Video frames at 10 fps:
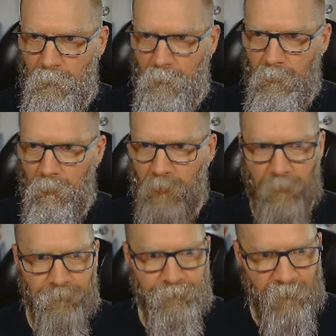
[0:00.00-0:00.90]
Okay,
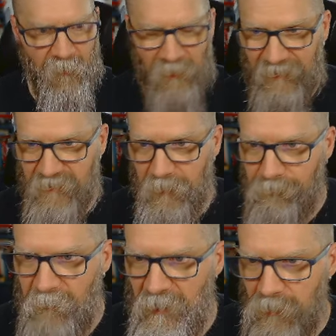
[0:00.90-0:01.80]
that's it.
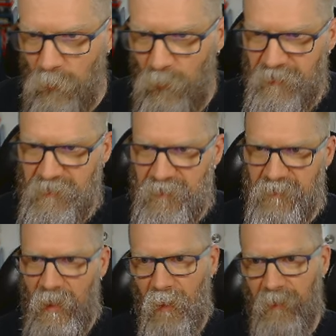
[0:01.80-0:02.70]
So what this is
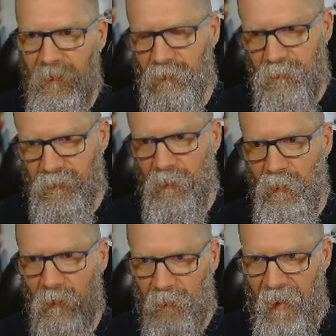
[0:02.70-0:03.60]
saying is
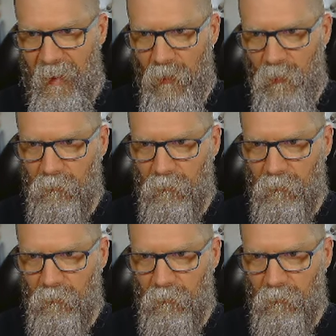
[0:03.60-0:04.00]
allow